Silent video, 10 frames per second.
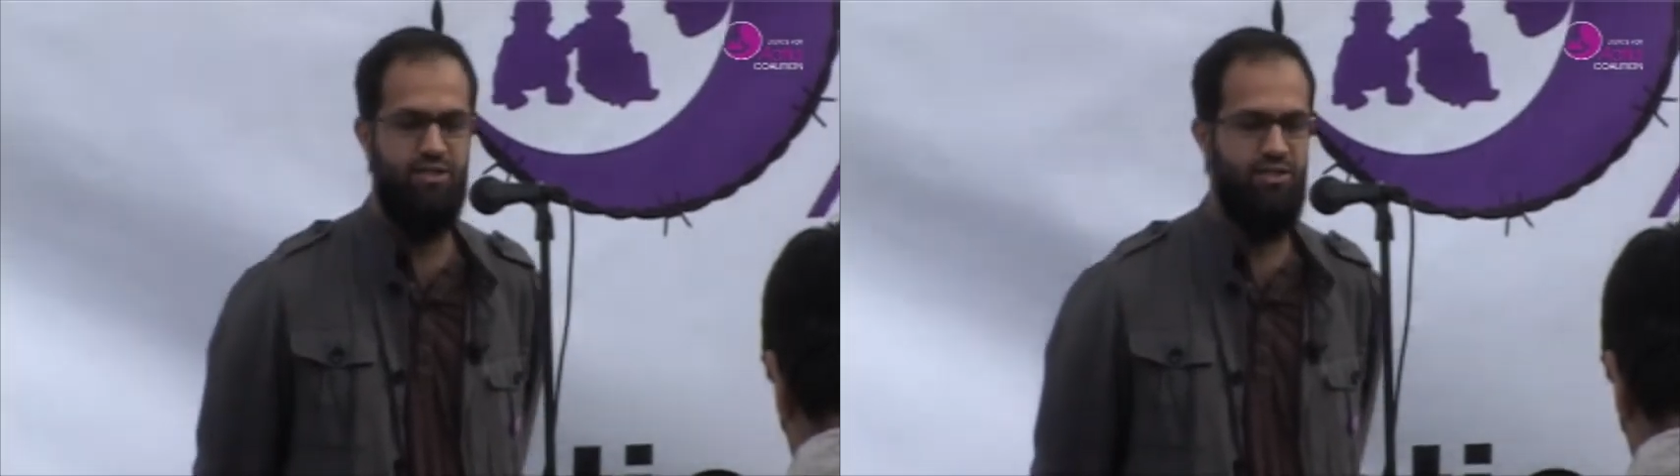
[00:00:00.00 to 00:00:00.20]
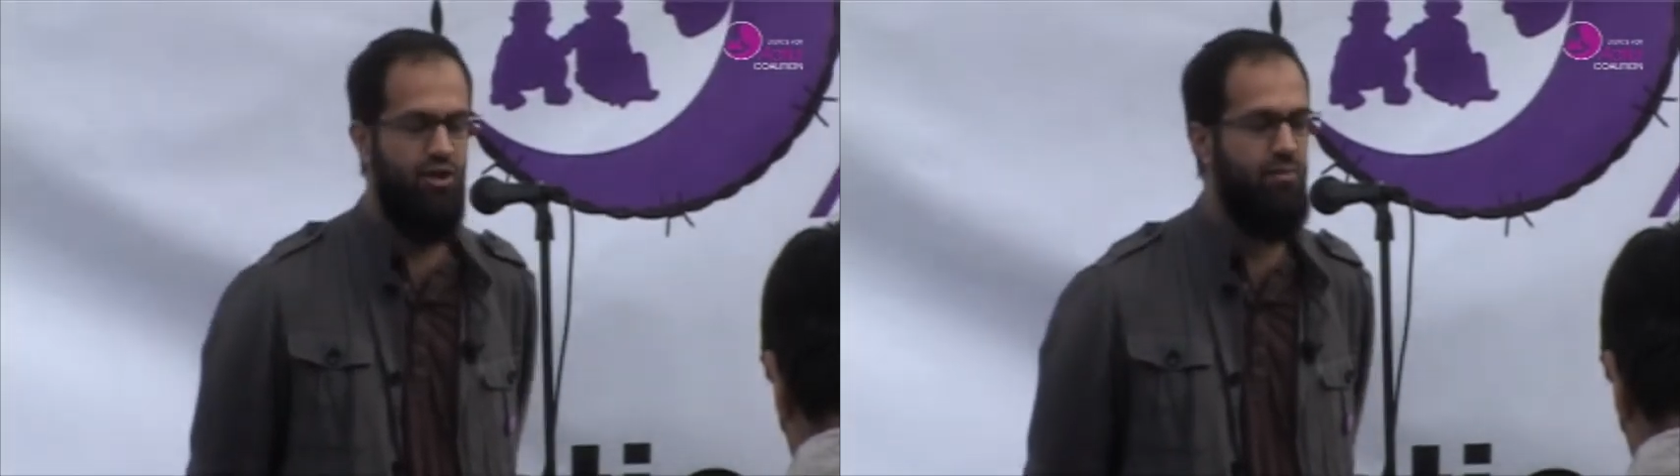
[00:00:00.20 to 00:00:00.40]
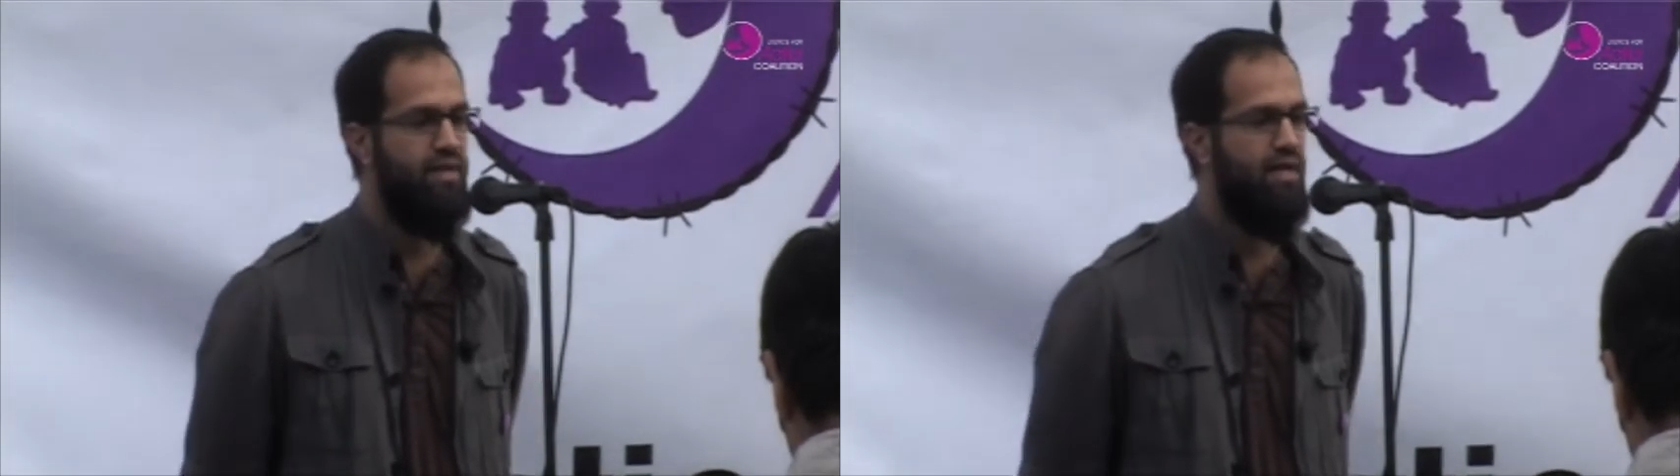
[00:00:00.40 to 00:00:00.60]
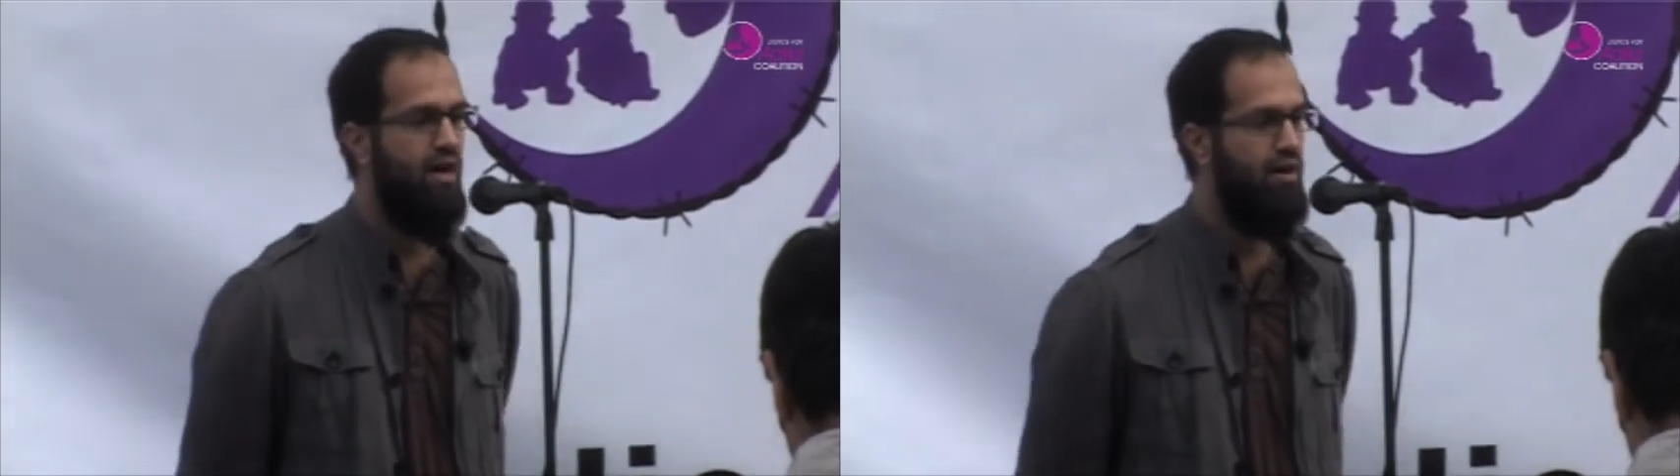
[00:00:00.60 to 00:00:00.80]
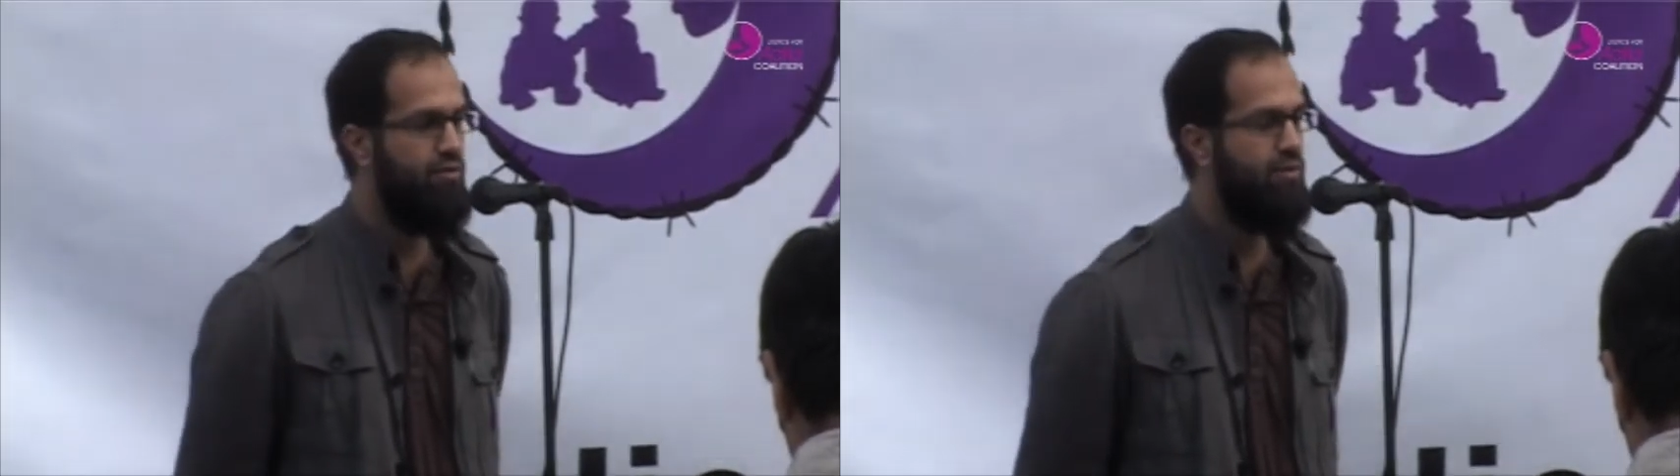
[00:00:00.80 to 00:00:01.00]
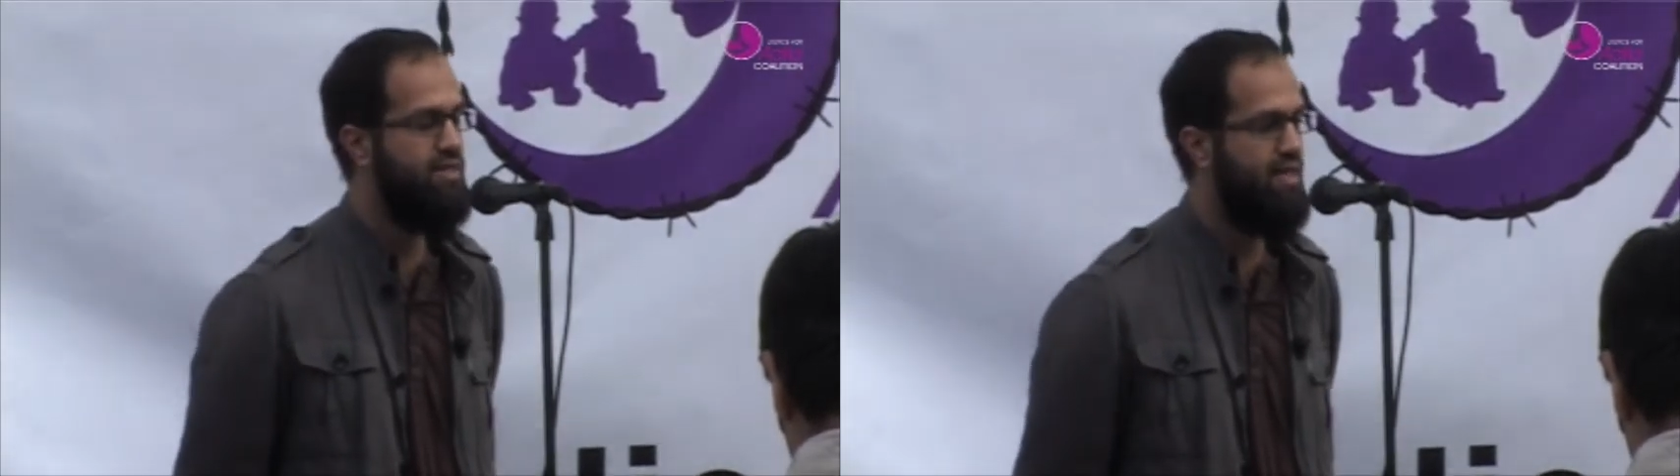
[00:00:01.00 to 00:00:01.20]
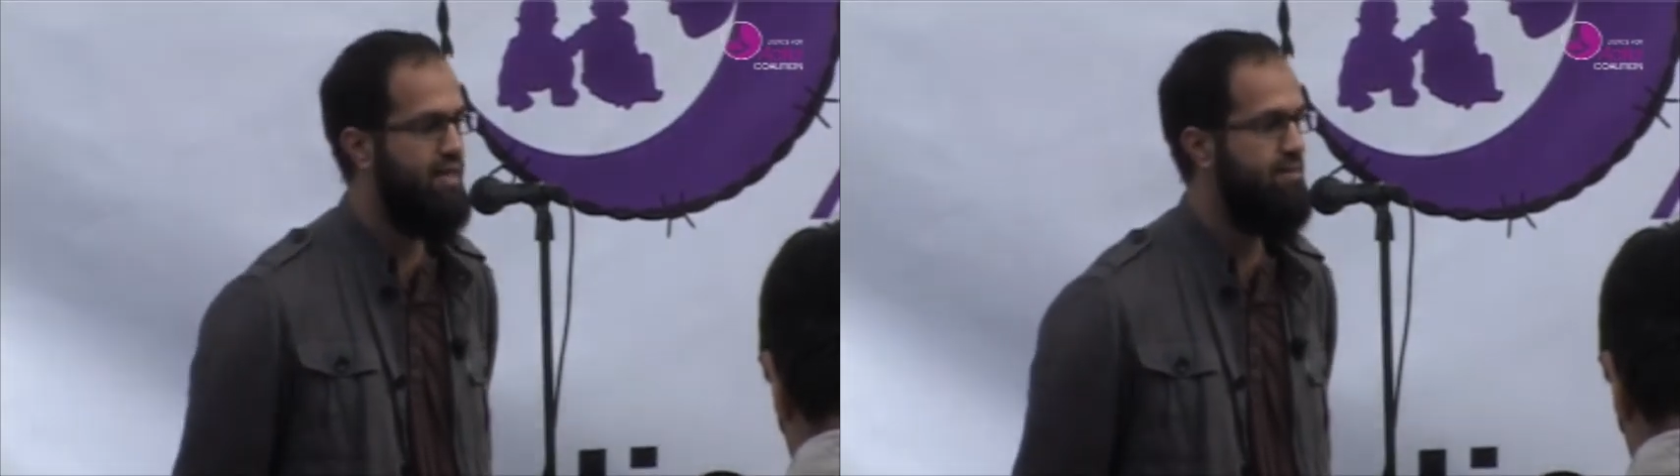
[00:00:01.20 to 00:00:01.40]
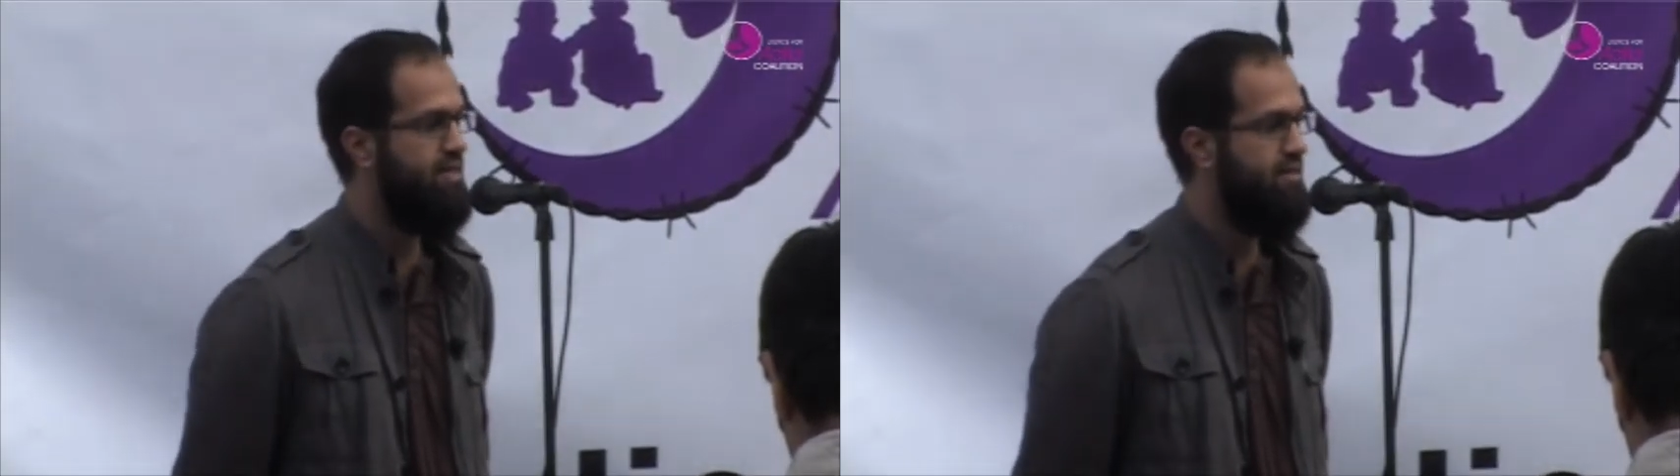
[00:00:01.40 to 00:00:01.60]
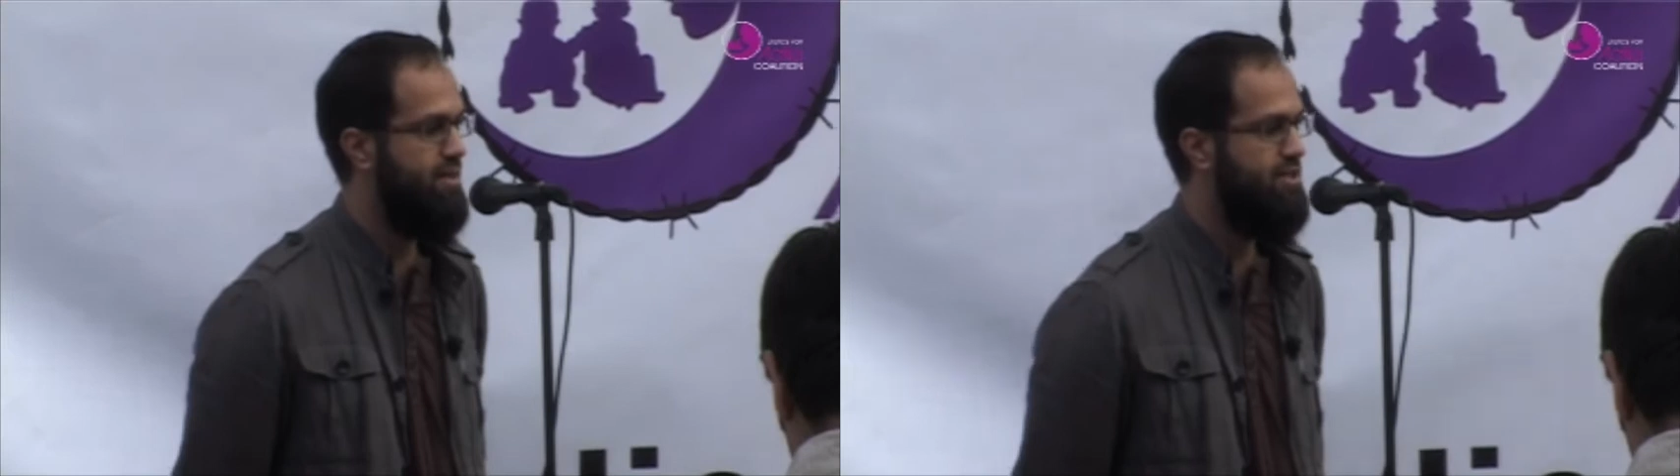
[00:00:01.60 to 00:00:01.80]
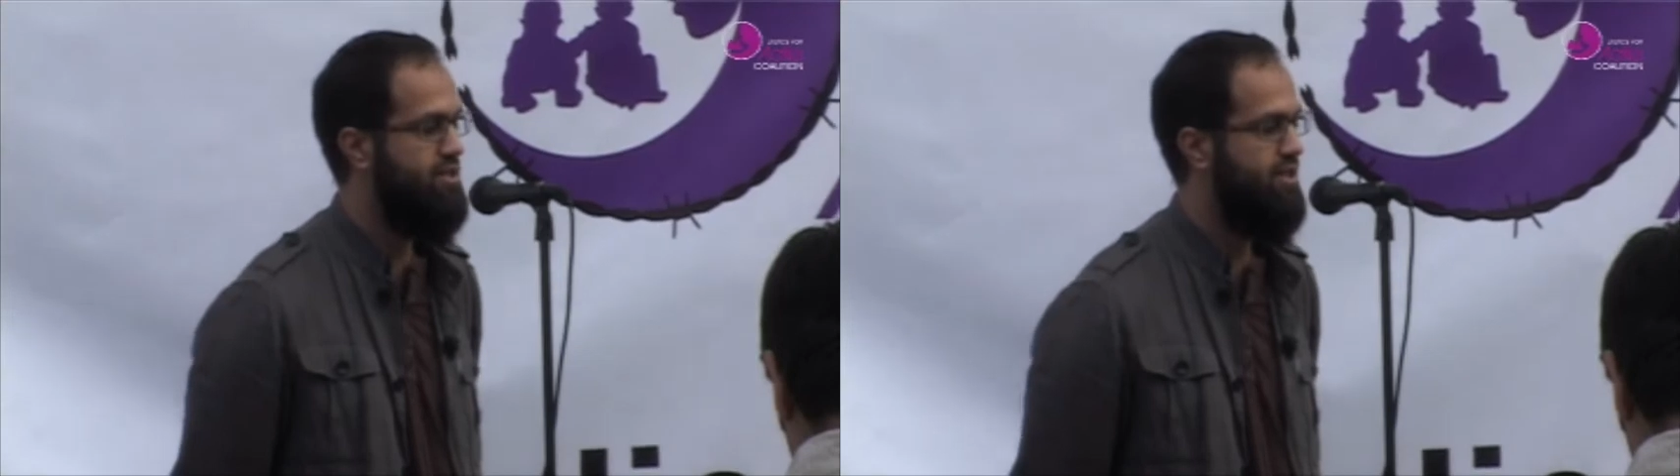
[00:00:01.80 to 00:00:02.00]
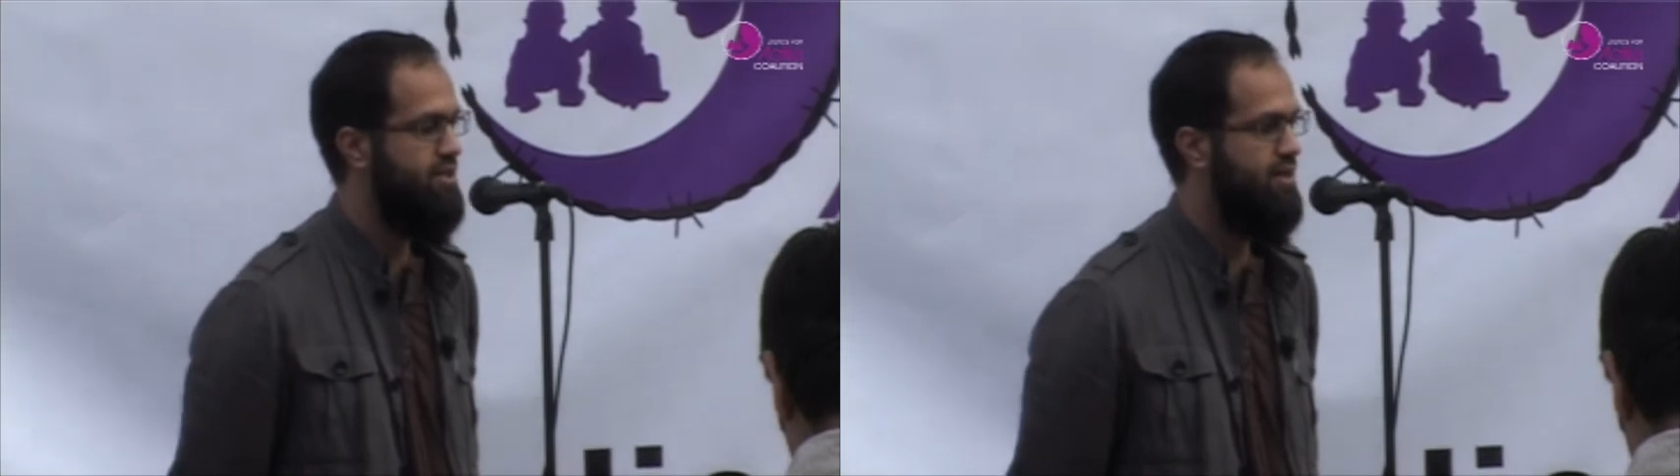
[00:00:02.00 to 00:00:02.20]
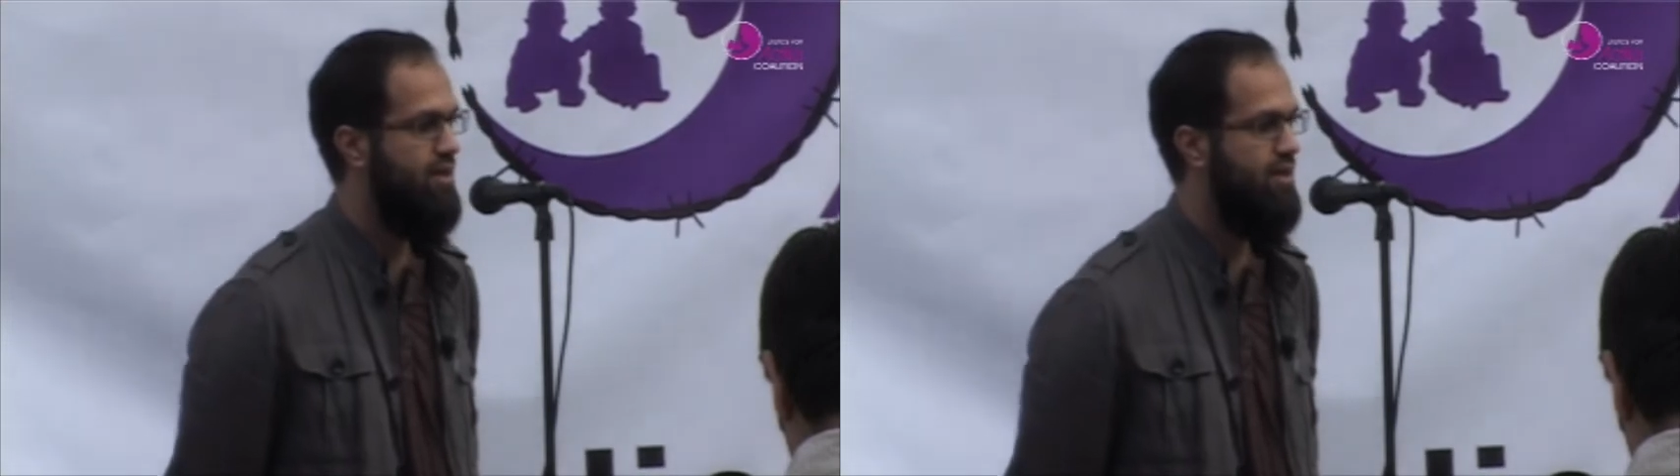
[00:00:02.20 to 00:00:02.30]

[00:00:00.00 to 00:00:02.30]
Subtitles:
she told me that Aafia would turn up to the masjid